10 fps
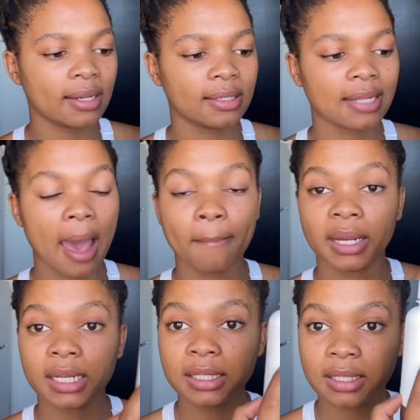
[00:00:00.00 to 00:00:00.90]

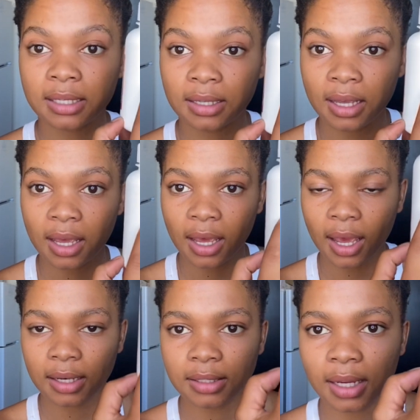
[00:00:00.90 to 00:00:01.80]
tablet
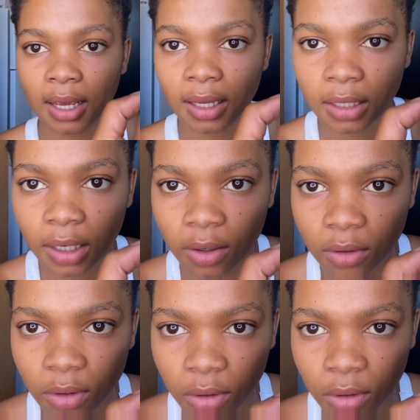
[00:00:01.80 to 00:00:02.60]
a day. I don't know,